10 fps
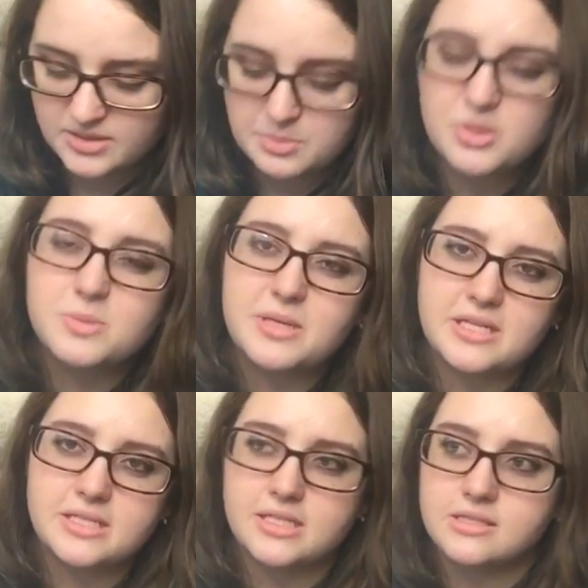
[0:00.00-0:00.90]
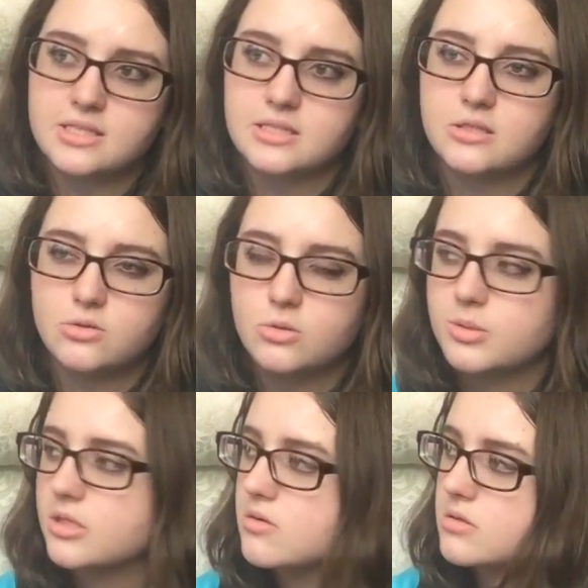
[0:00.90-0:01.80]
It's supposed to be intense, because
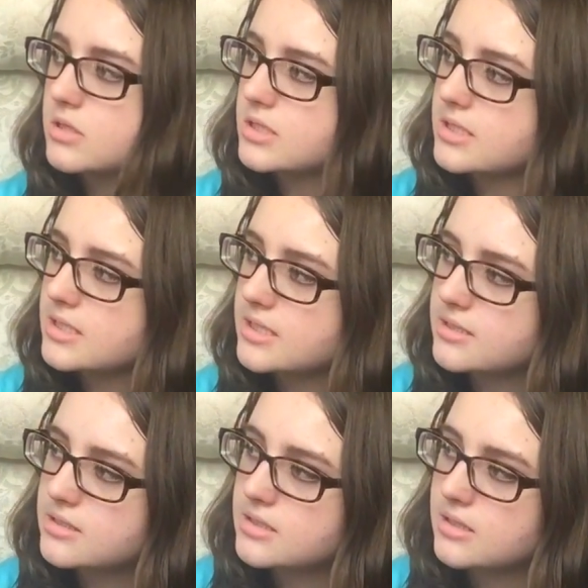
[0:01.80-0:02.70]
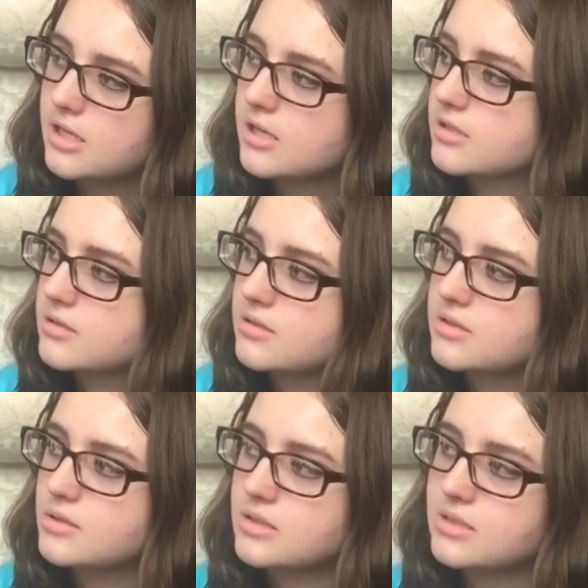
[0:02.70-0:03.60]
strobing usually is intense, and Layla
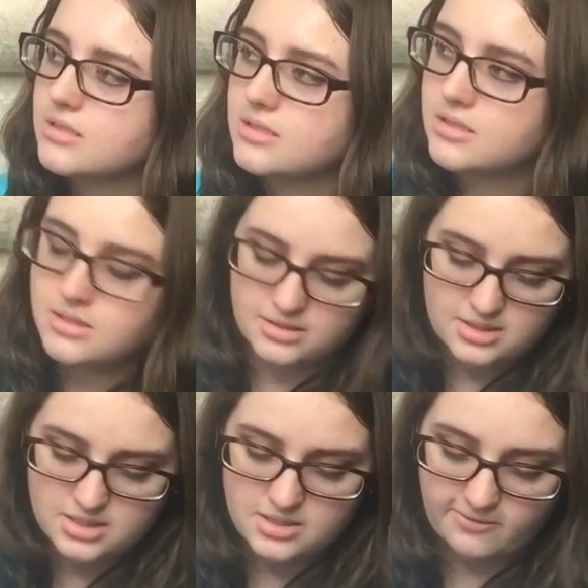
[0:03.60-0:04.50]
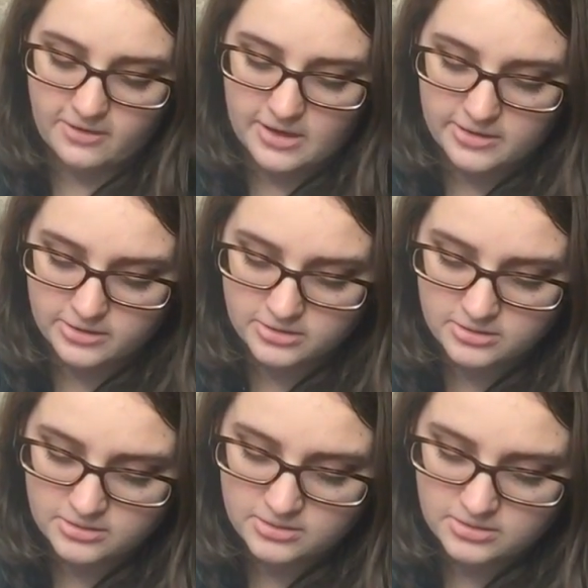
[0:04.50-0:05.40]
it's just sniffing air.
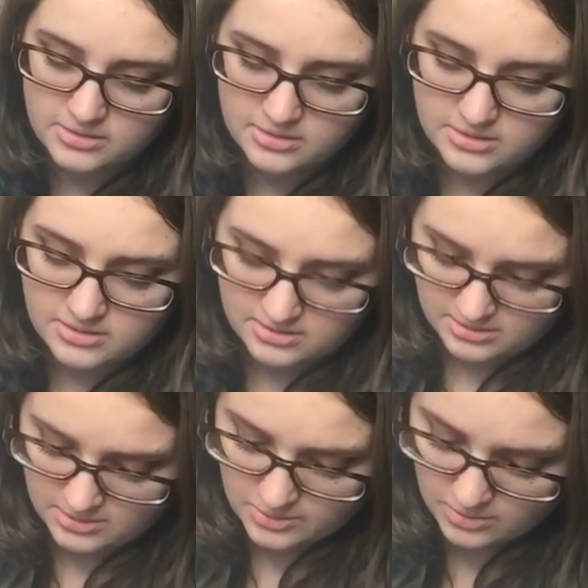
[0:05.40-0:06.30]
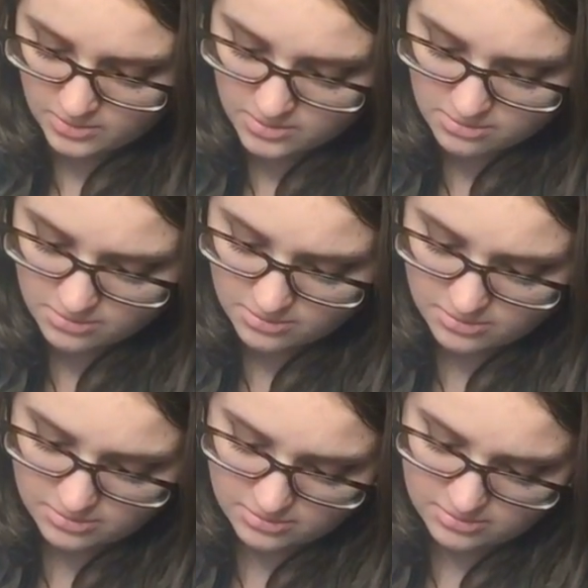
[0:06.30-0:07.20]

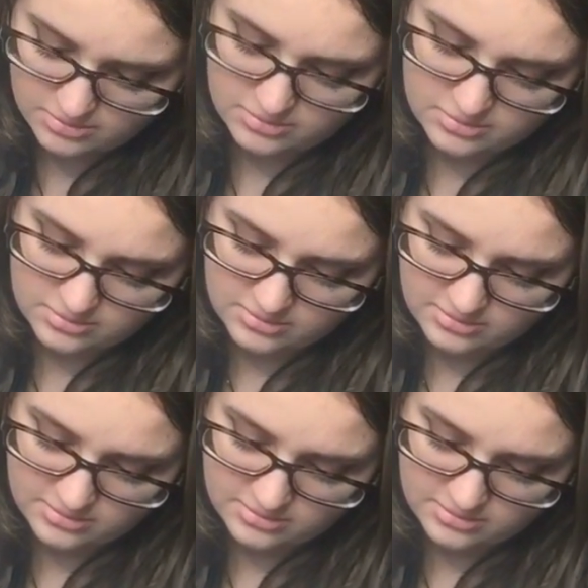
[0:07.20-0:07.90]
Ooh!